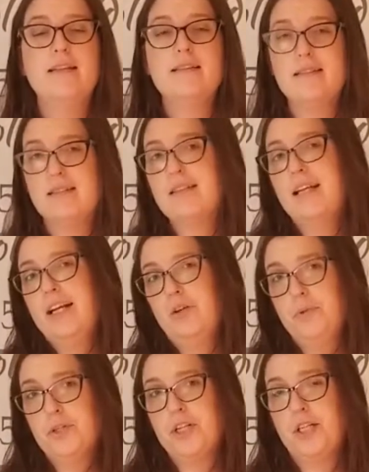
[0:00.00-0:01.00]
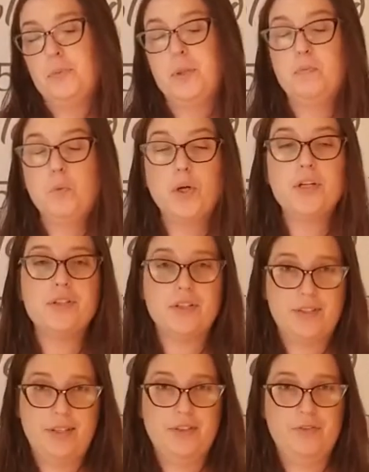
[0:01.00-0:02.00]
This is going to help your child be more
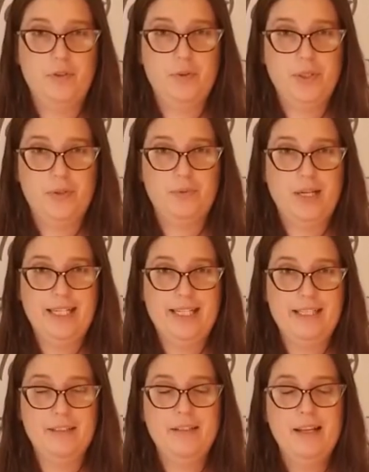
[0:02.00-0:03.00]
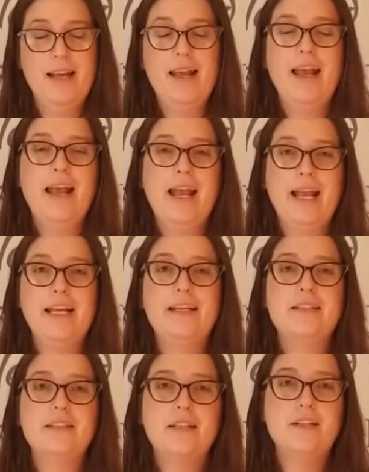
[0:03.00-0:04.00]
successful with writing
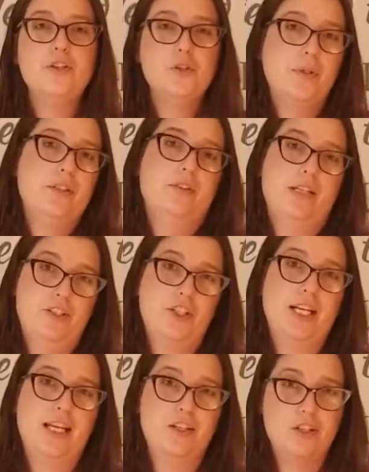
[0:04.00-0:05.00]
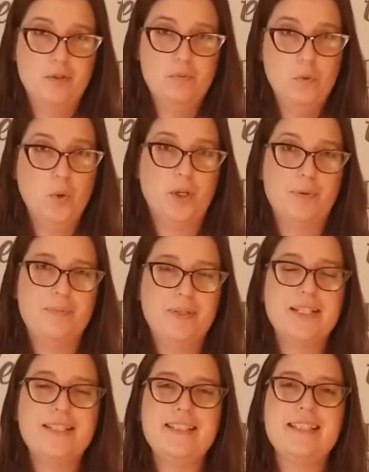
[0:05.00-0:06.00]
and enjoy their education more
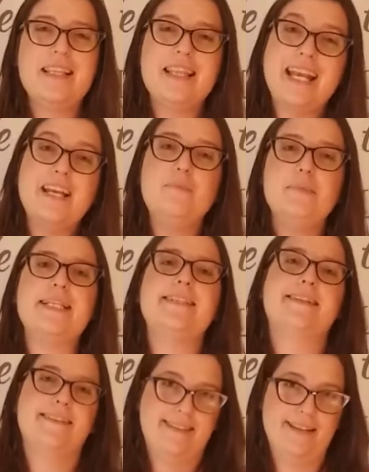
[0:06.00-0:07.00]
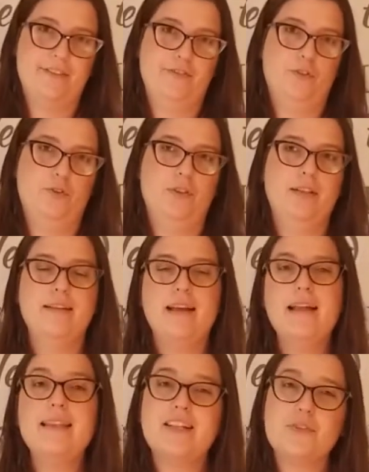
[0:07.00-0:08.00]
because they can be successful.
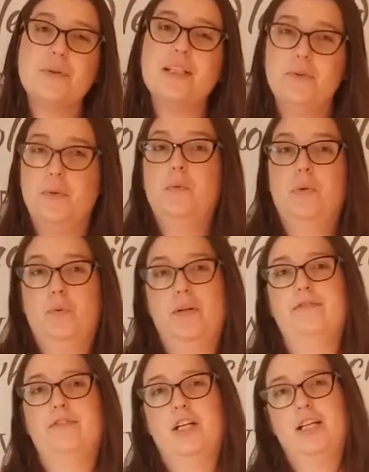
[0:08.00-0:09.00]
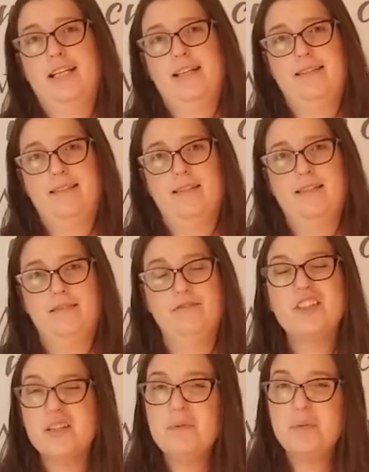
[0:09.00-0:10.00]
And that's really what we want for our kids,
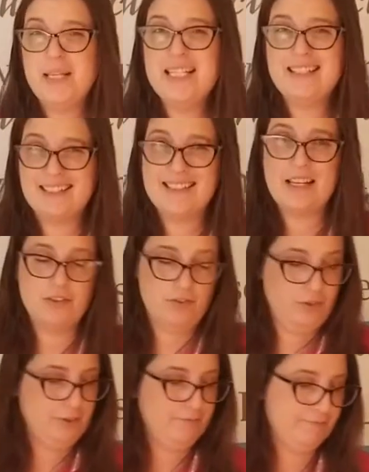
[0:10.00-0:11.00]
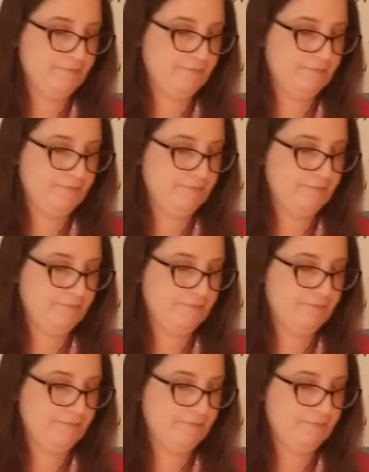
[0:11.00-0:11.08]
for them to be successful.